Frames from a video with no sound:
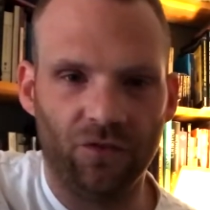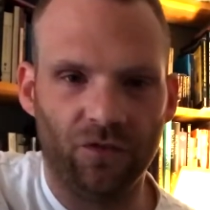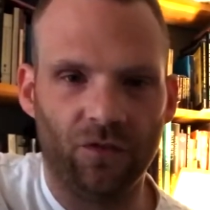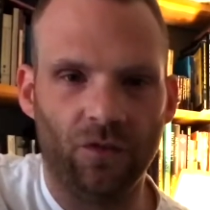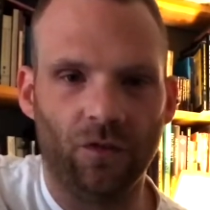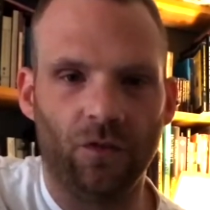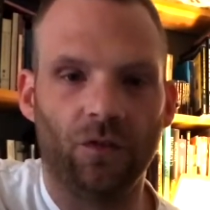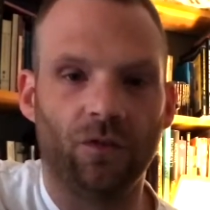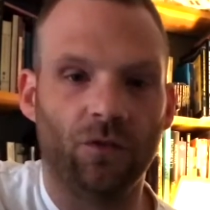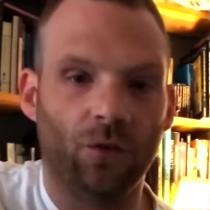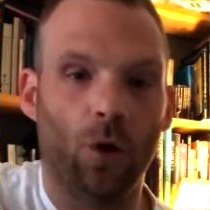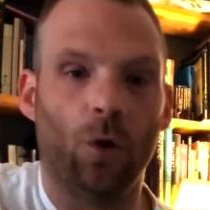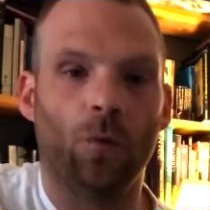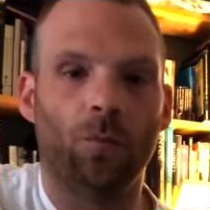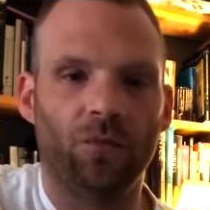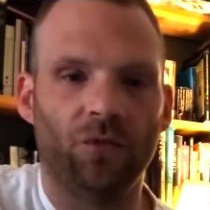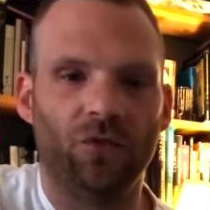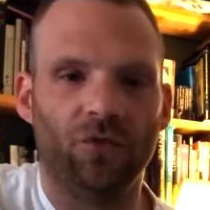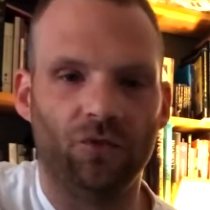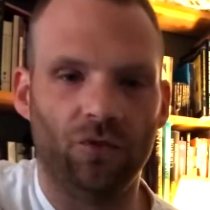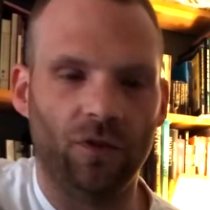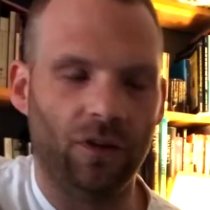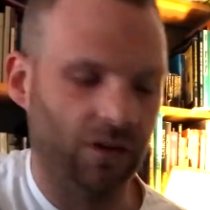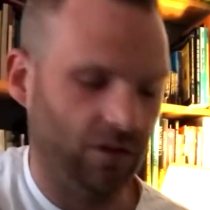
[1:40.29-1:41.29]
So the top
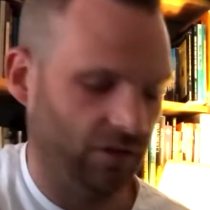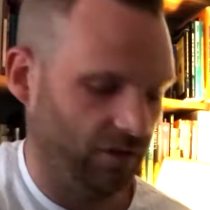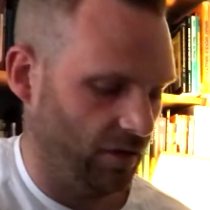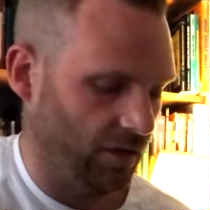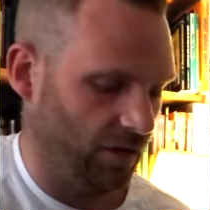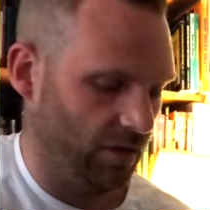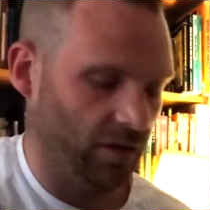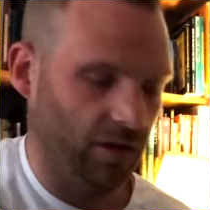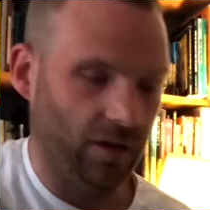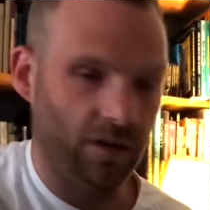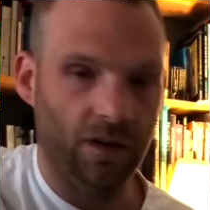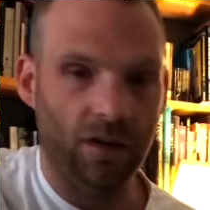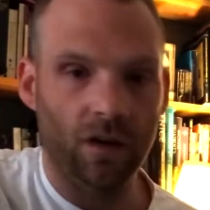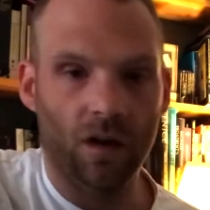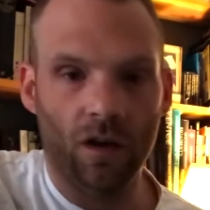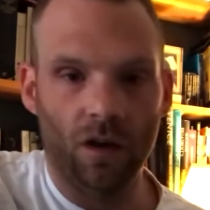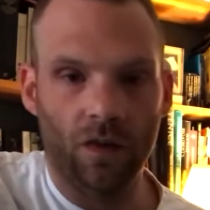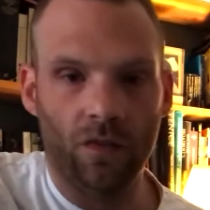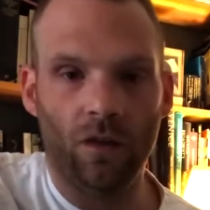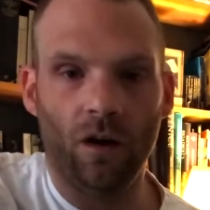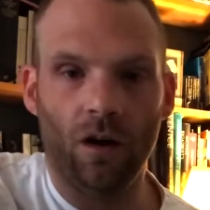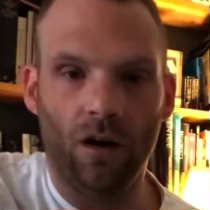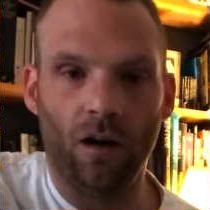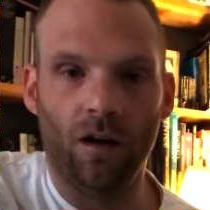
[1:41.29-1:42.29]
strings are the
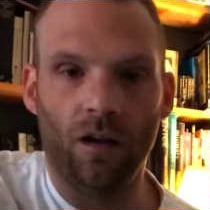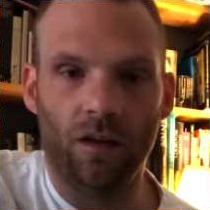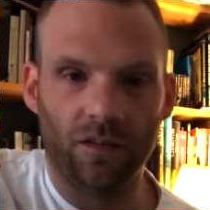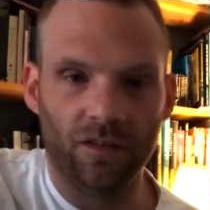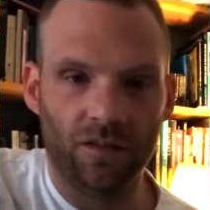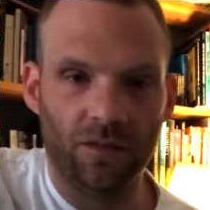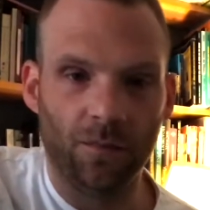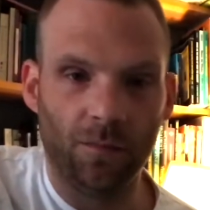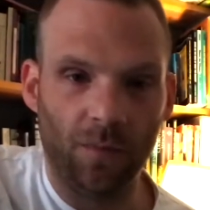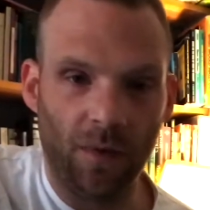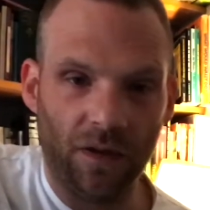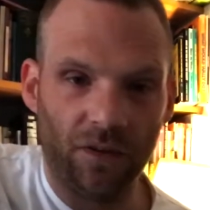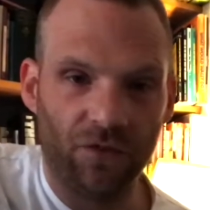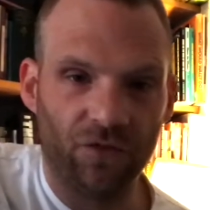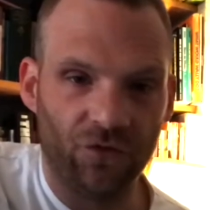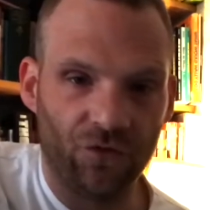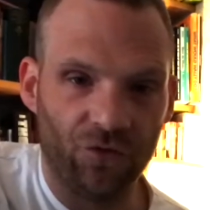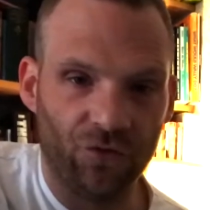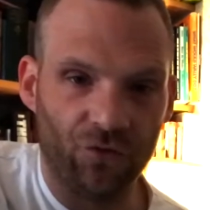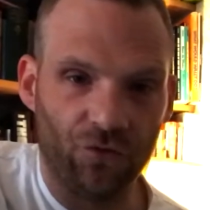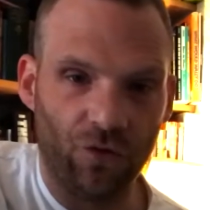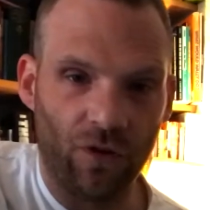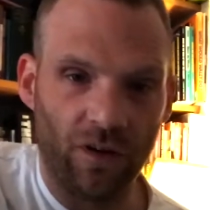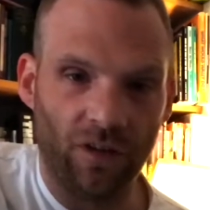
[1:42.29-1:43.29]
highest pitched
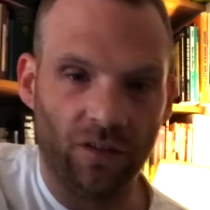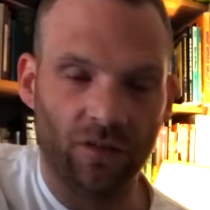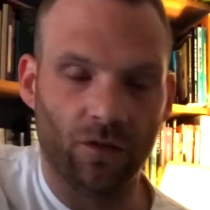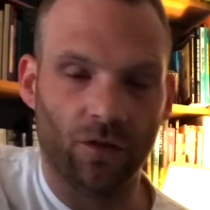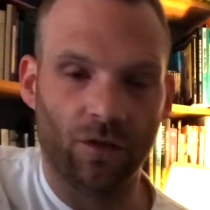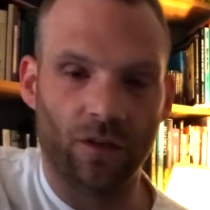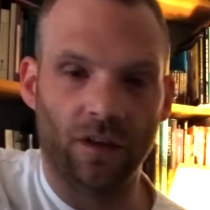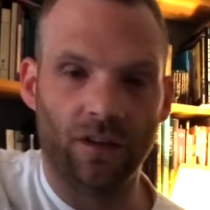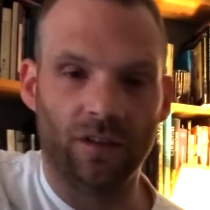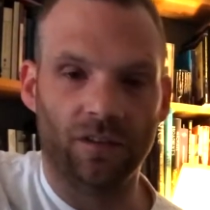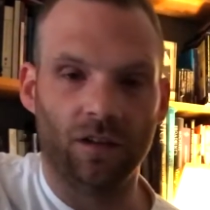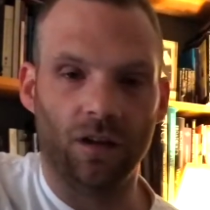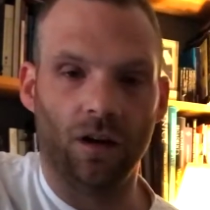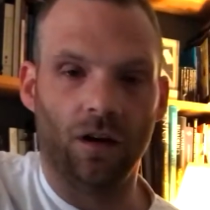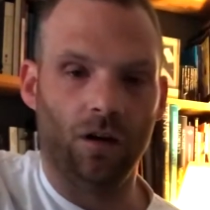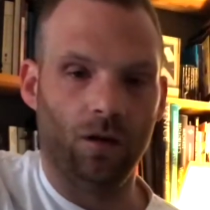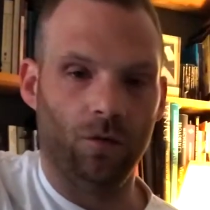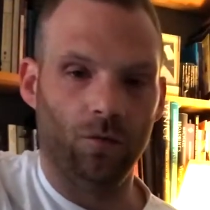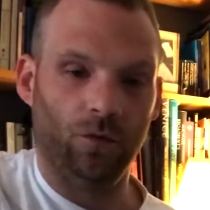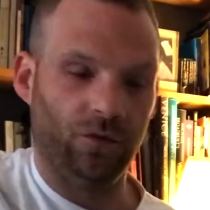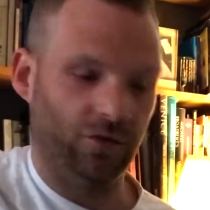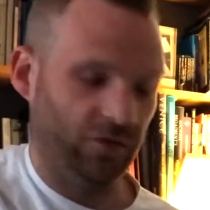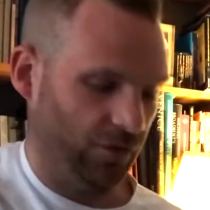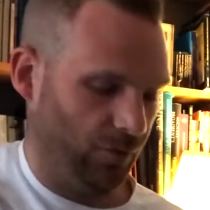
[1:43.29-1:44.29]
strings on the guitar,
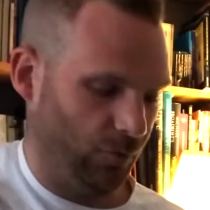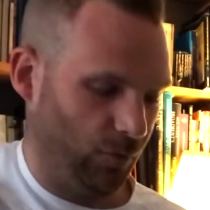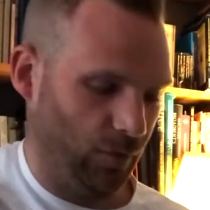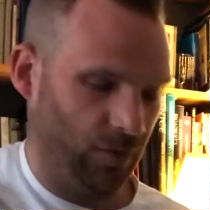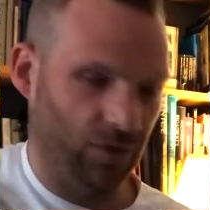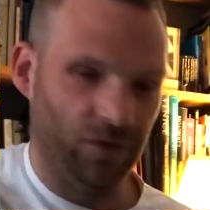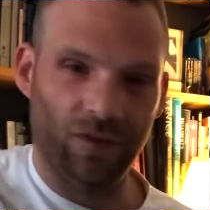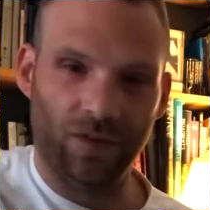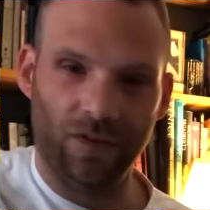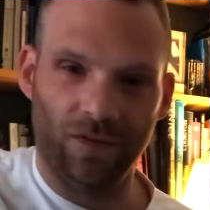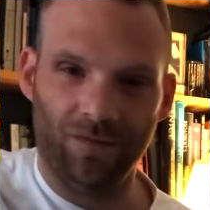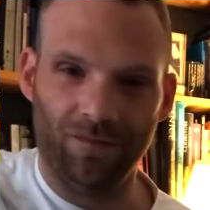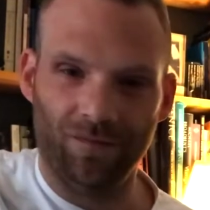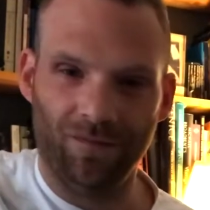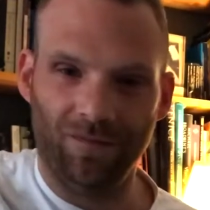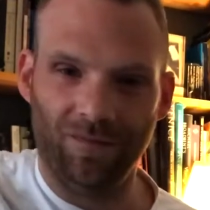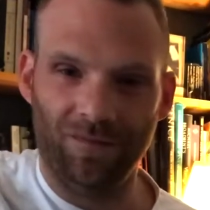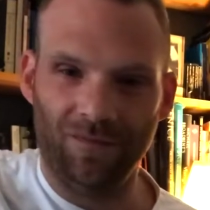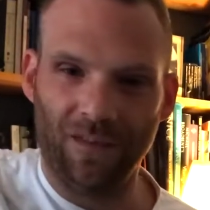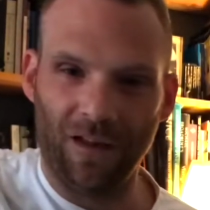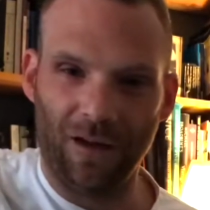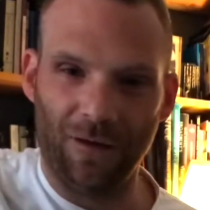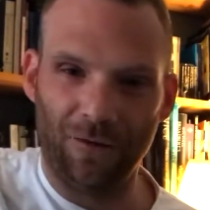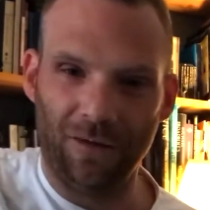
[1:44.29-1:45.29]
which are the ones that are
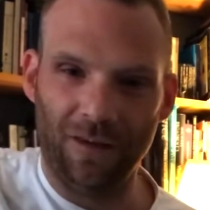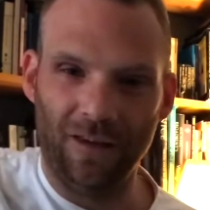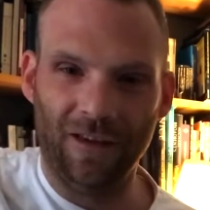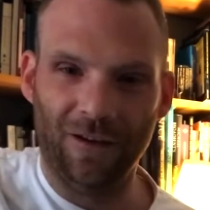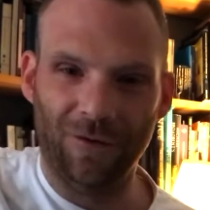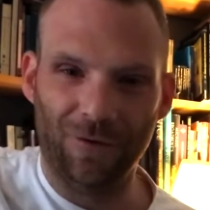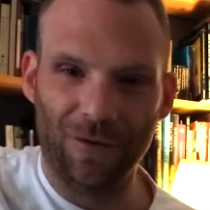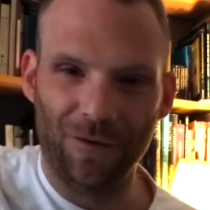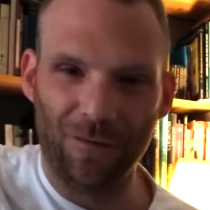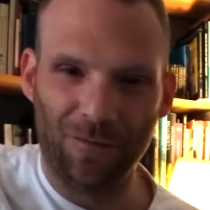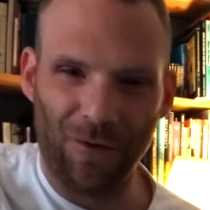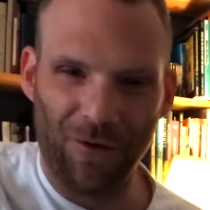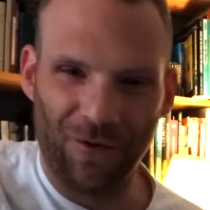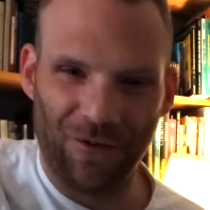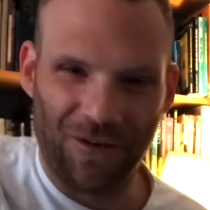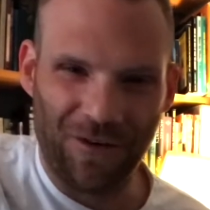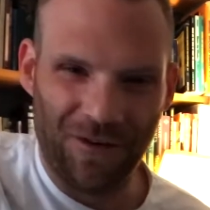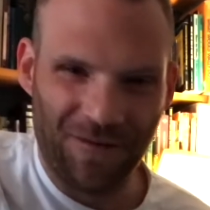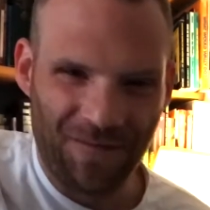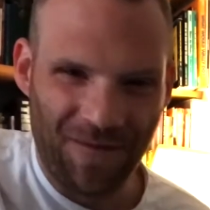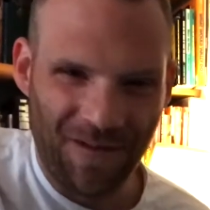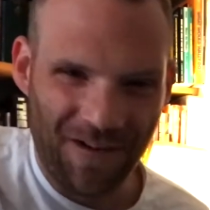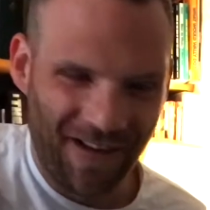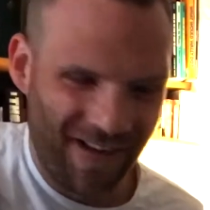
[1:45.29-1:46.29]
down here at the
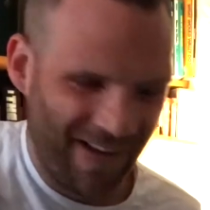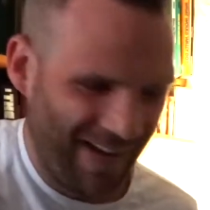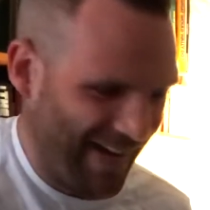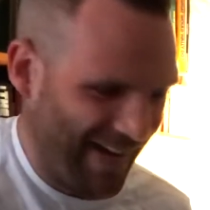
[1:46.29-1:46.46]
bottom.